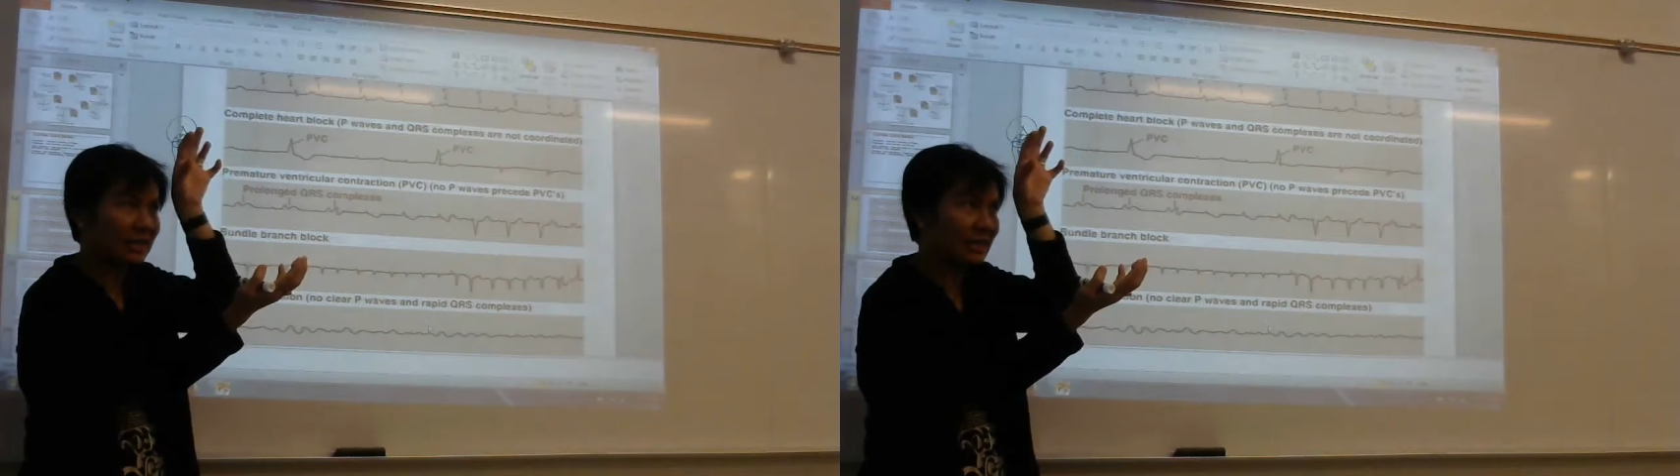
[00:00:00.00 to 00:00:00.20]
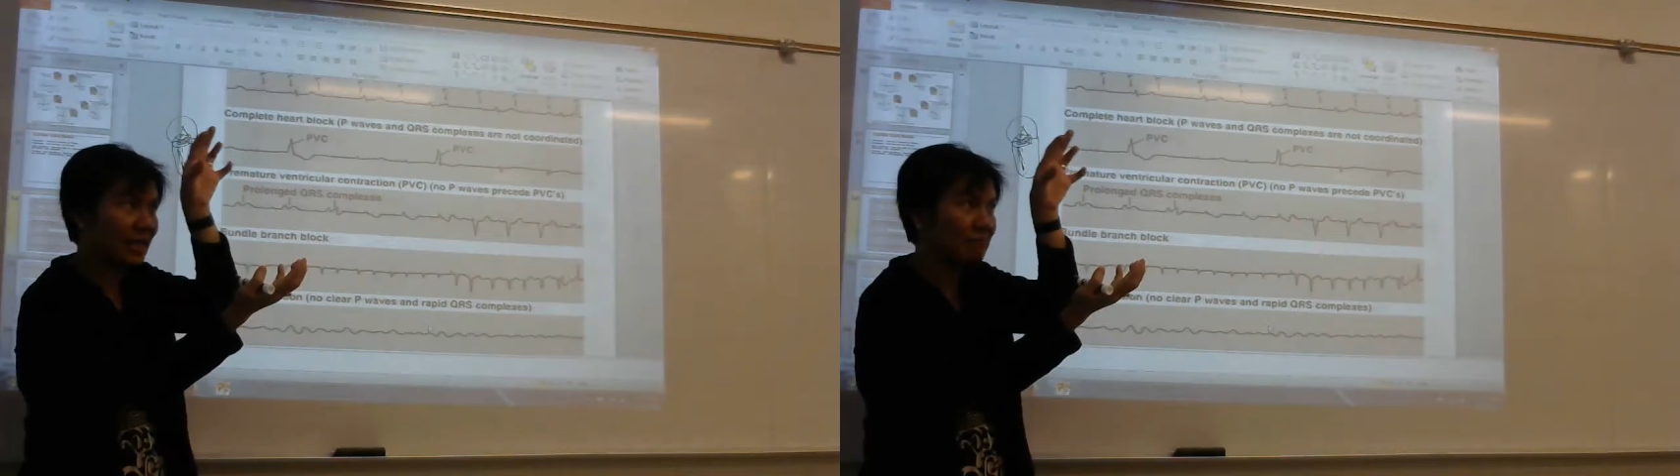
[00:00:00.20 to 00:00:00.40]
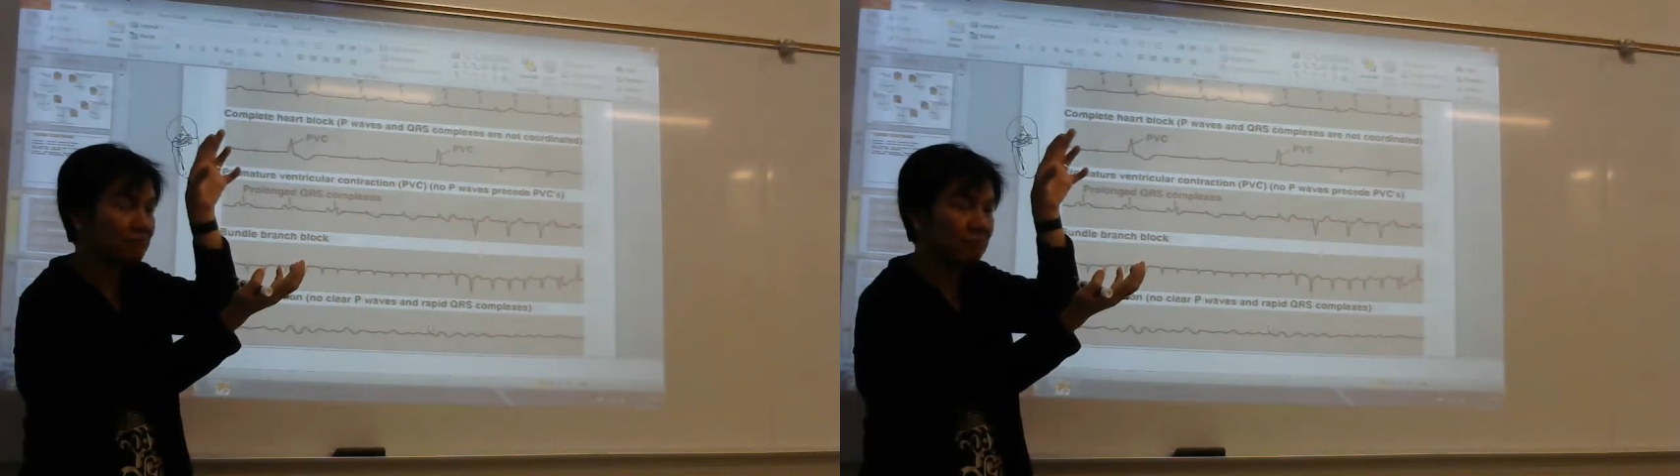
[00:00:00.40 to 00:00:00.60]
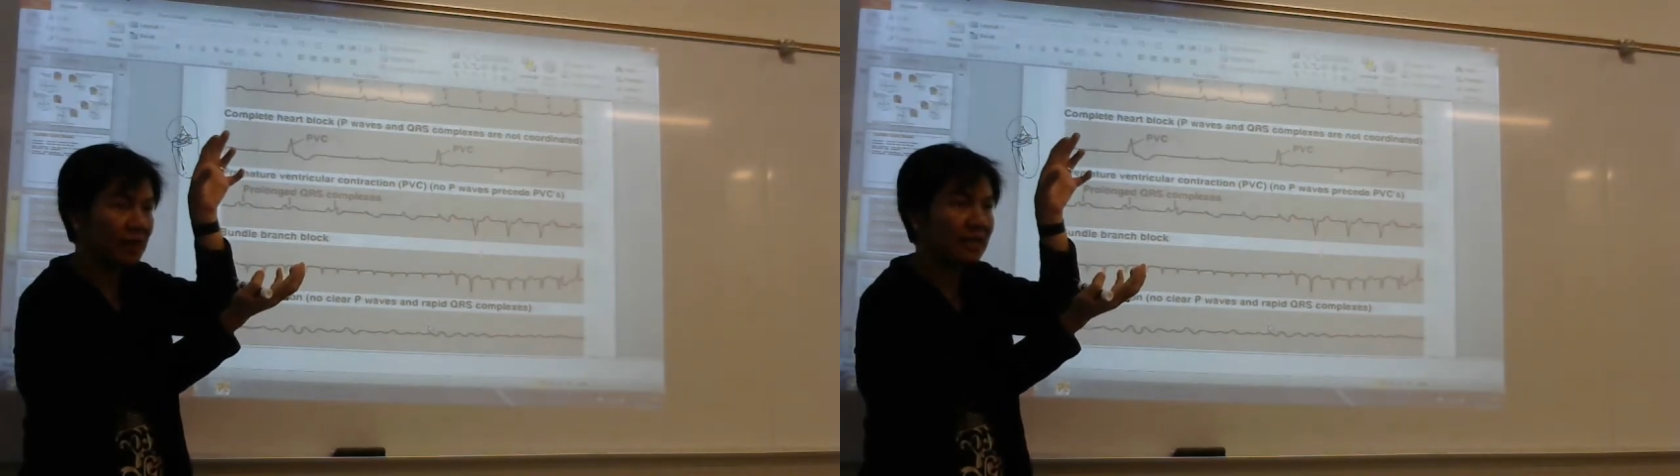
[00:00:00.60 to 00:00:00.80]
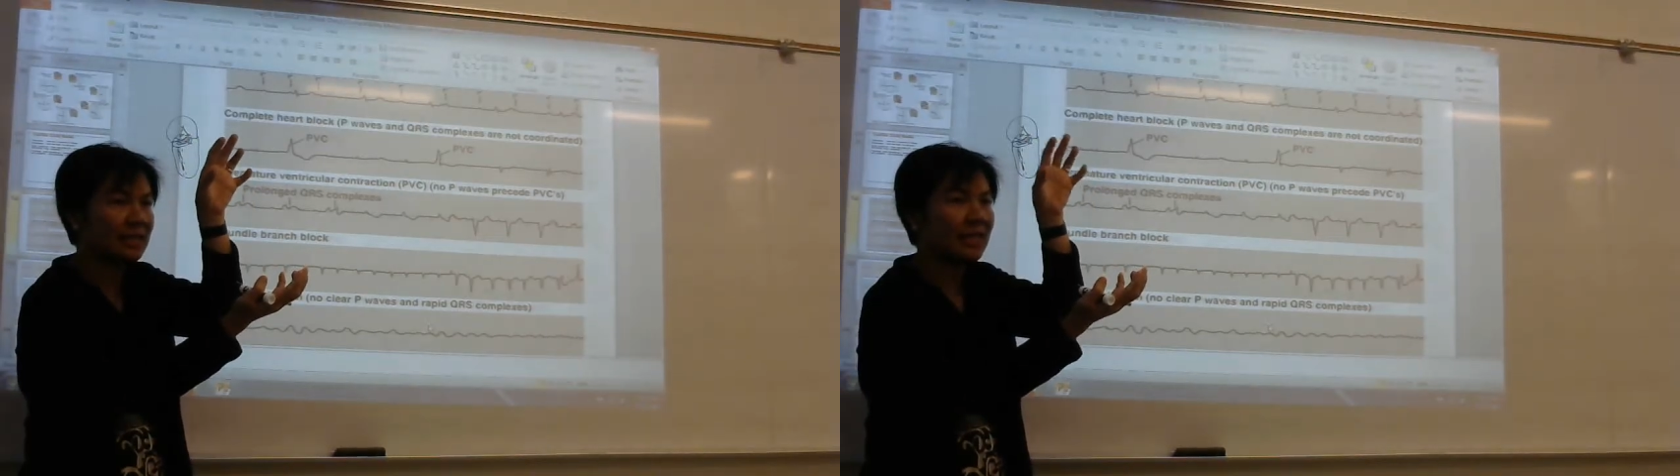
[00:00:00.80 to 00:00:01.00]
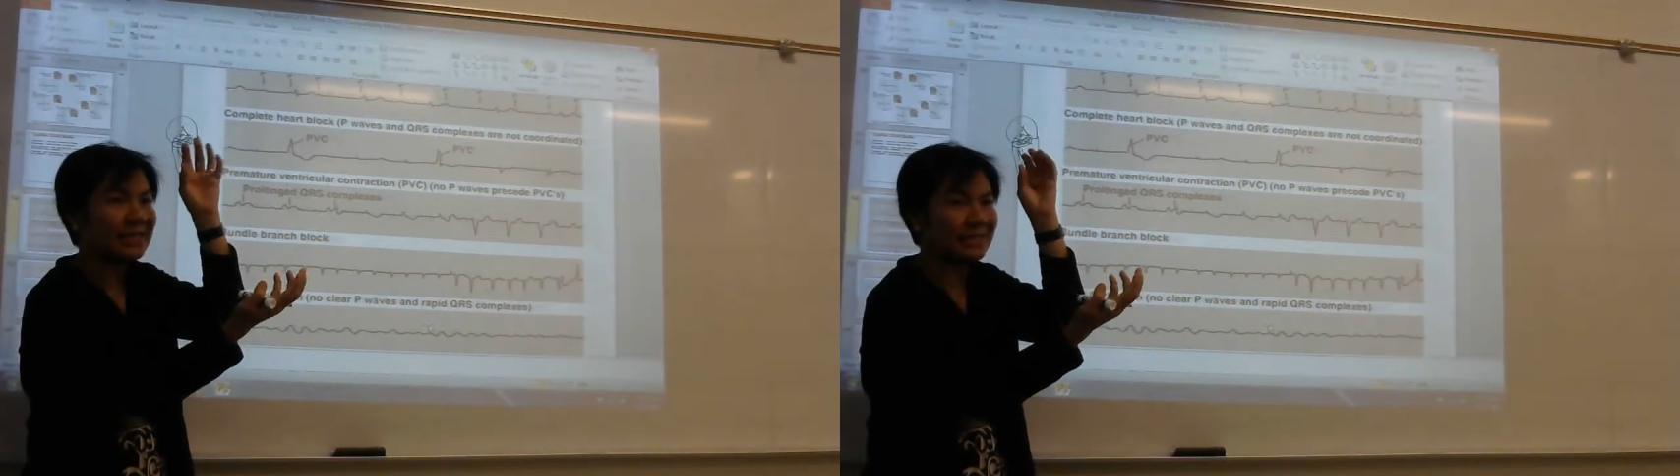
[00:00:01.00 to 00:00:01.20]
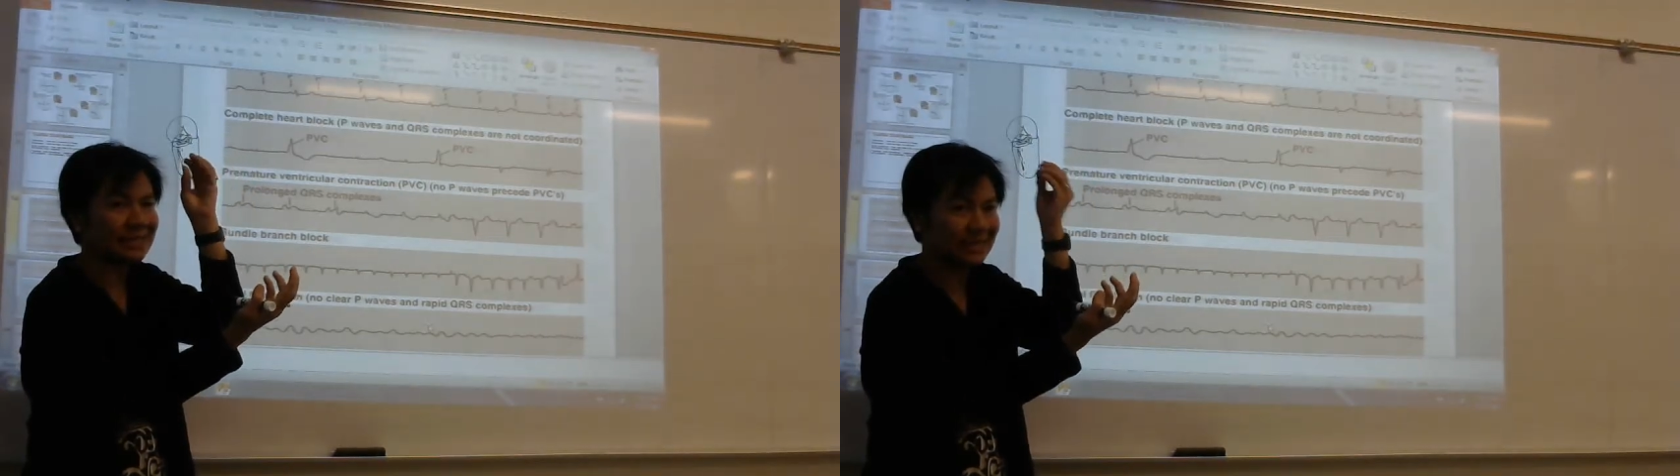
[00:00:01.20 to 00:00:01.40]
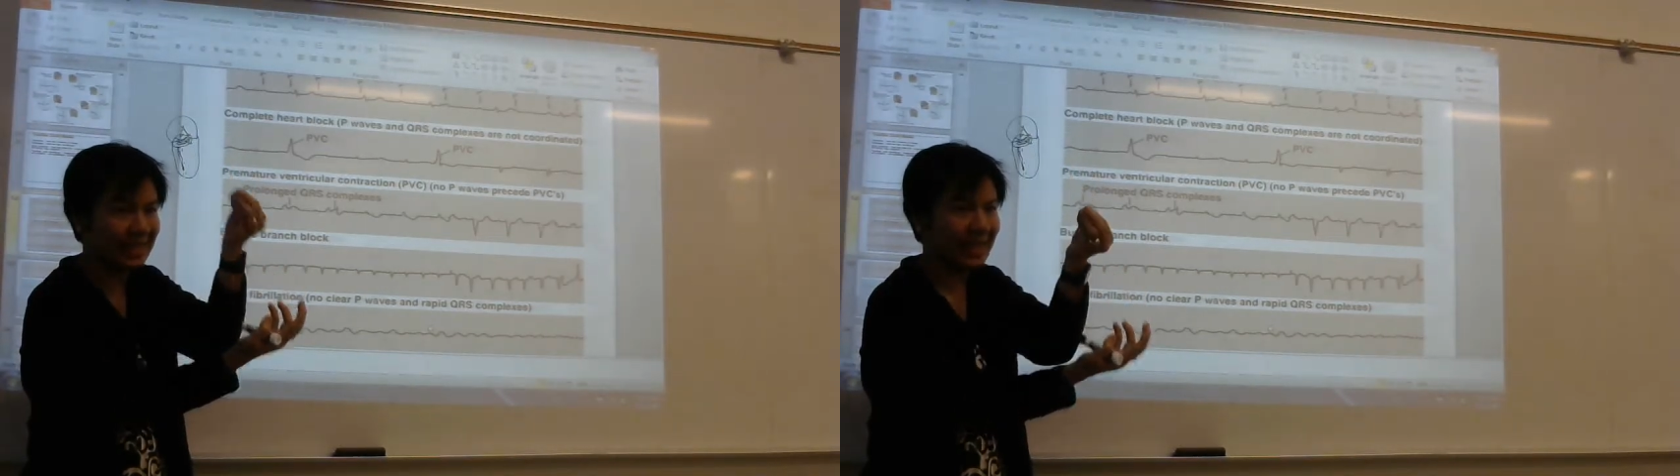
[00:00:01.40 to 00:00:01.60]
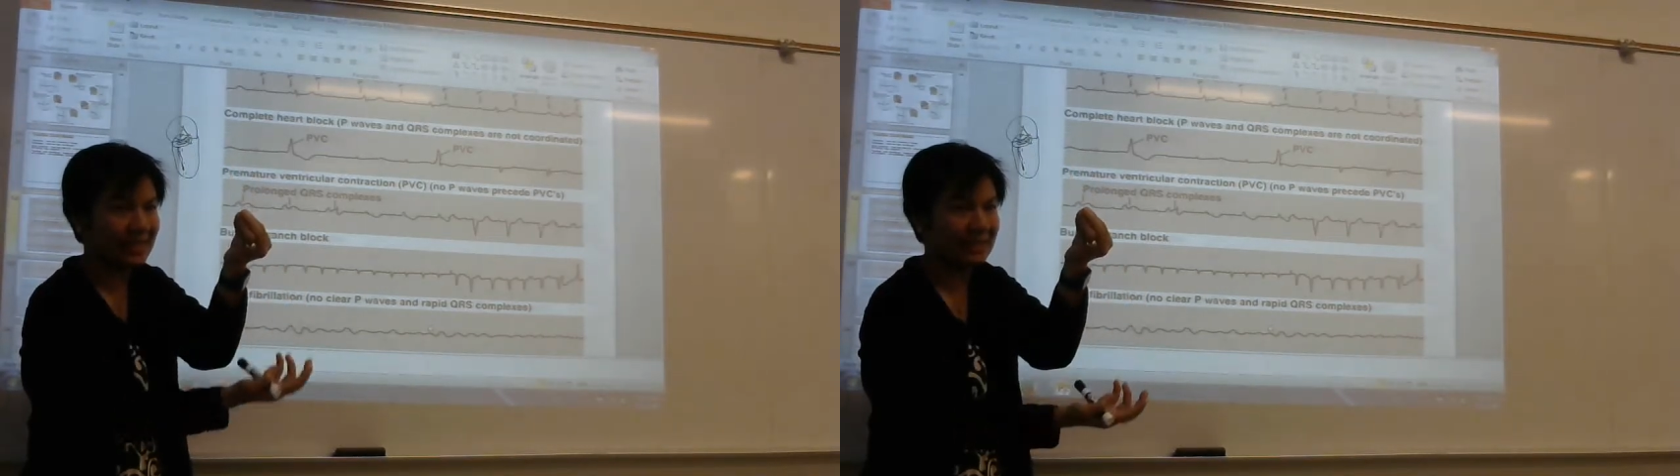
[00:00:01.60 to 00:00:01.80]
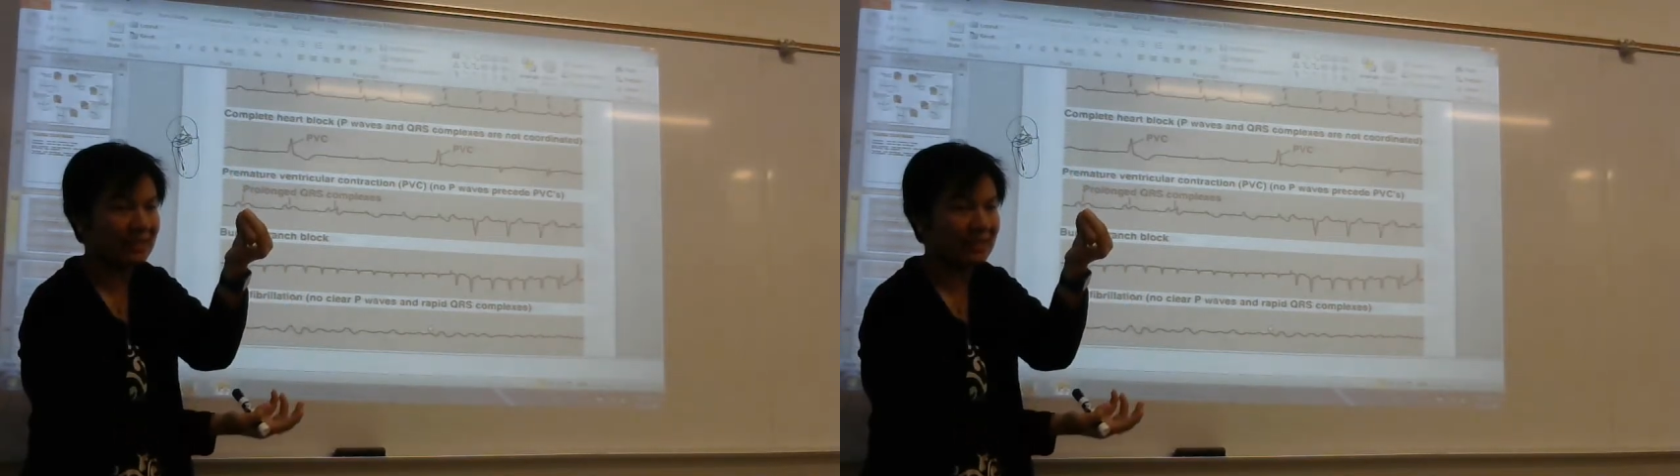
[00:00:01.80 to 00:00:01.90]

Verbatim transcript: That part is dead.